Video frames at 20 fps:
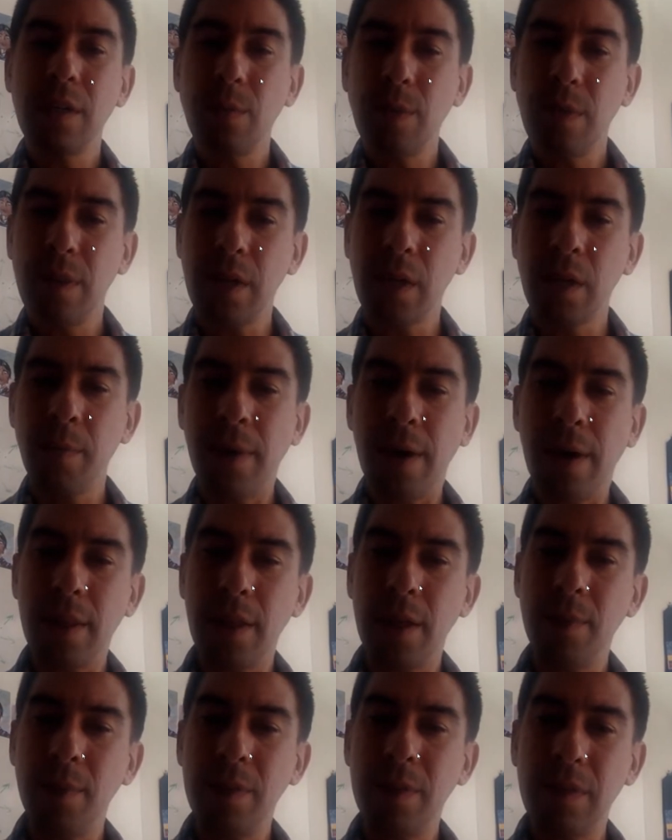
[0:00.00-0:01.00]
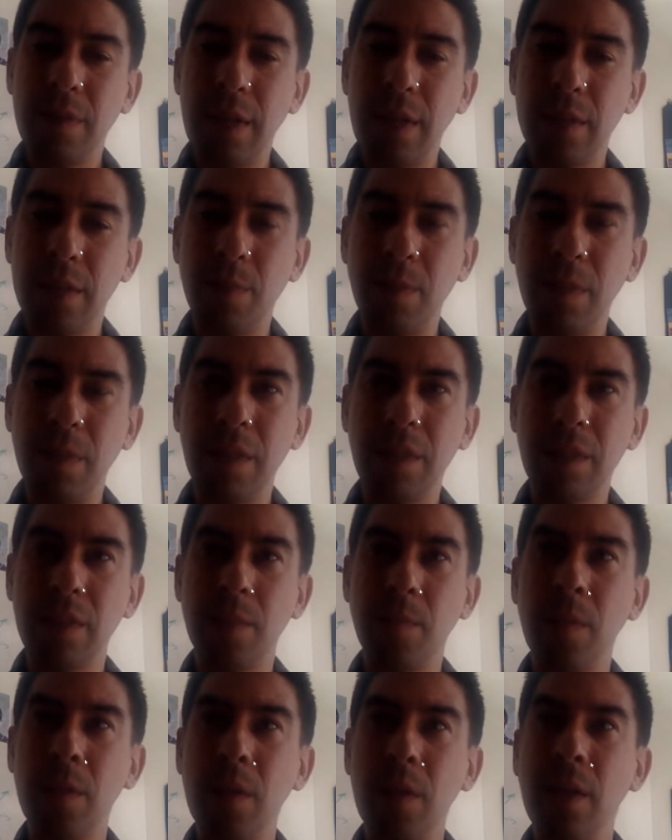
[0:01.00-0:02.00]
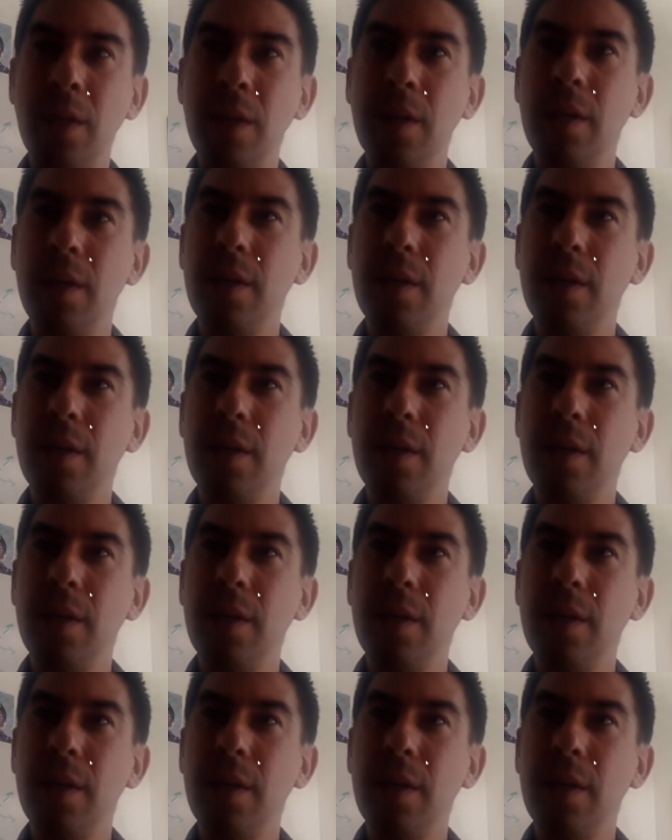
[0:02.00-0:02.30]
that we think about them as being similar.